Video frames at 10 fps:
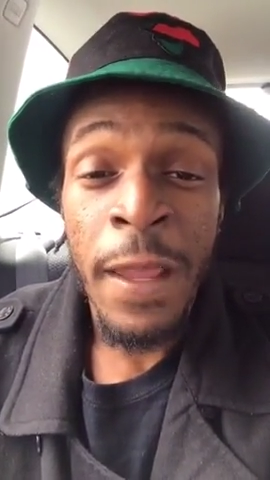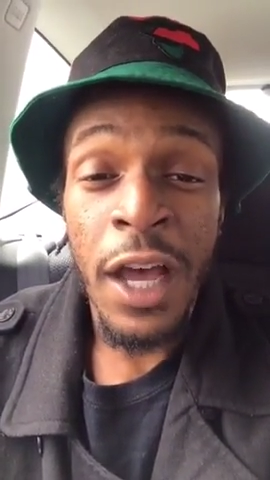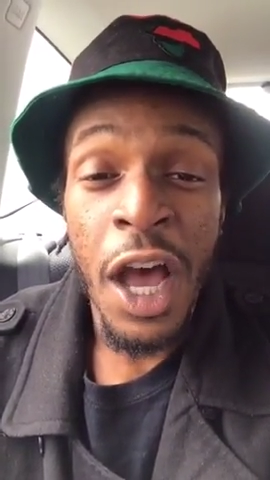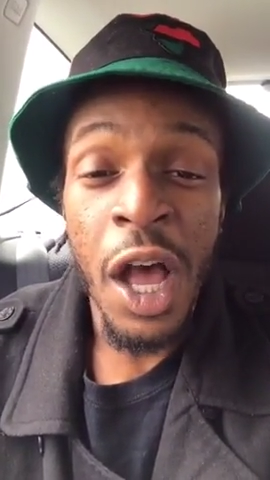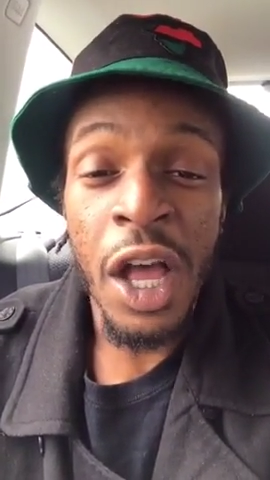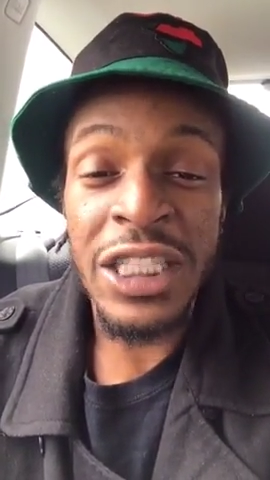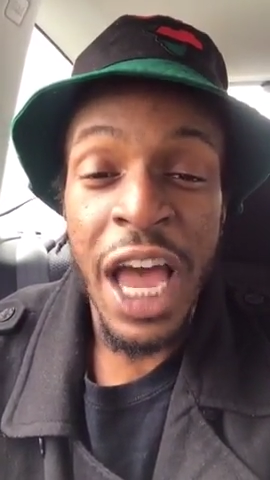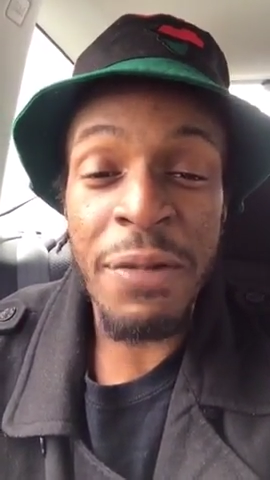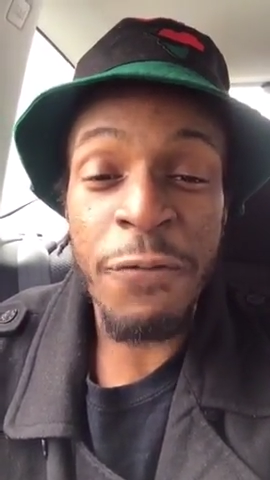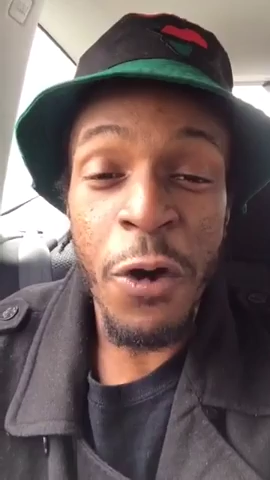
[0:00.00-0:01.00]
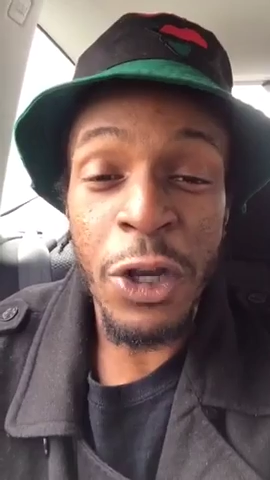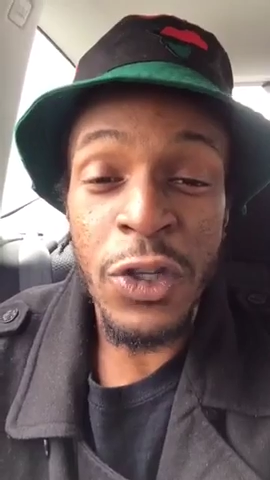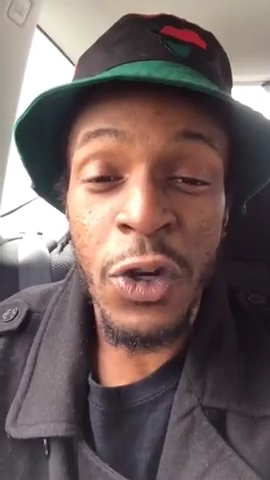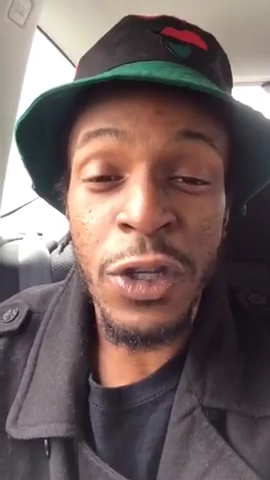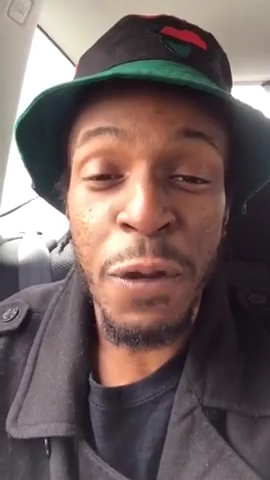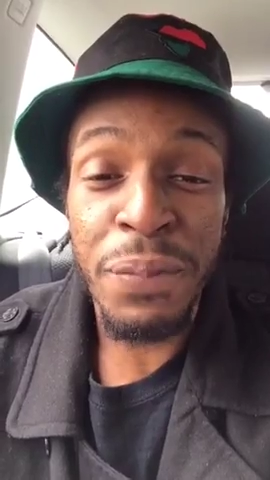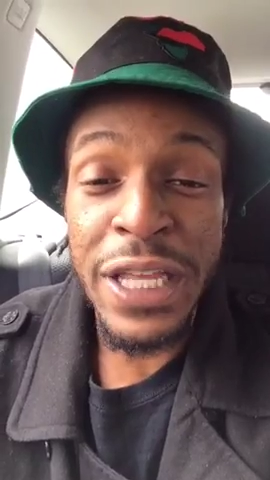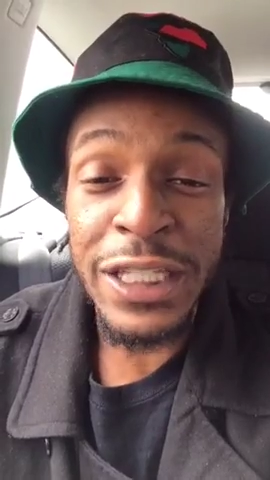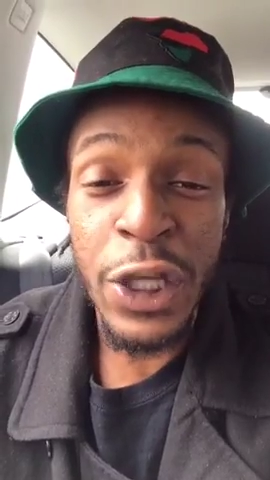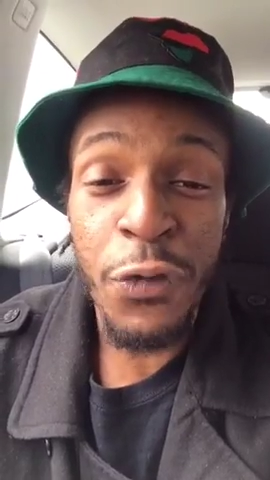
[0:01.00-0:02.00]
It's got me focused on
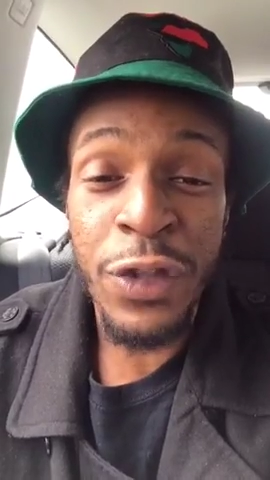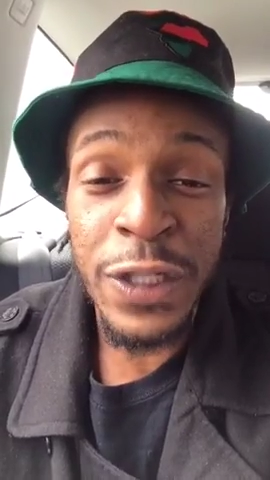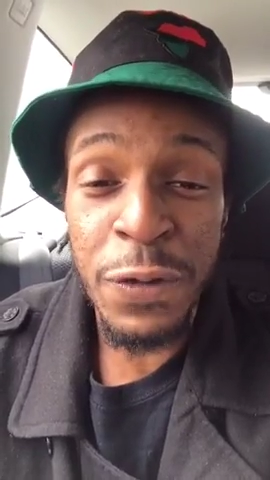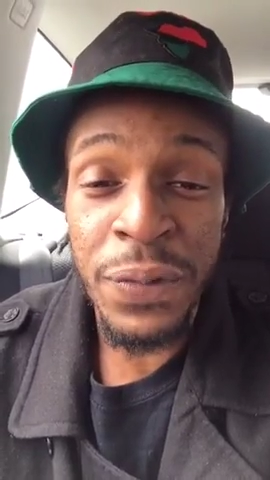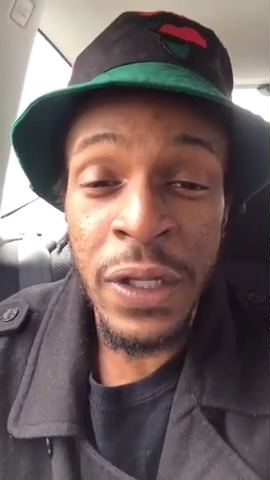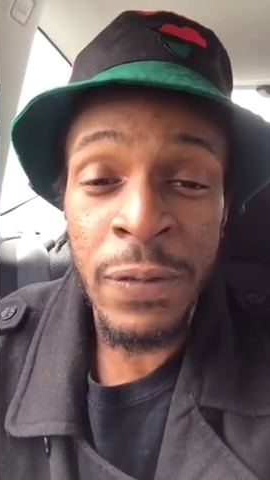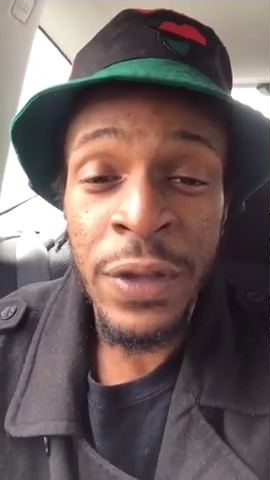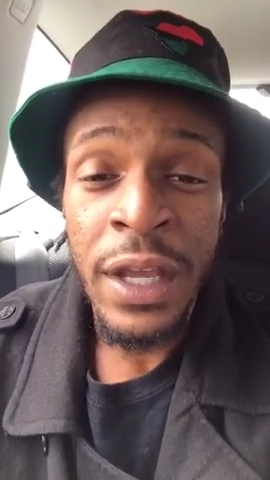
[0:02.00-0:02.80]
complete self-discipline.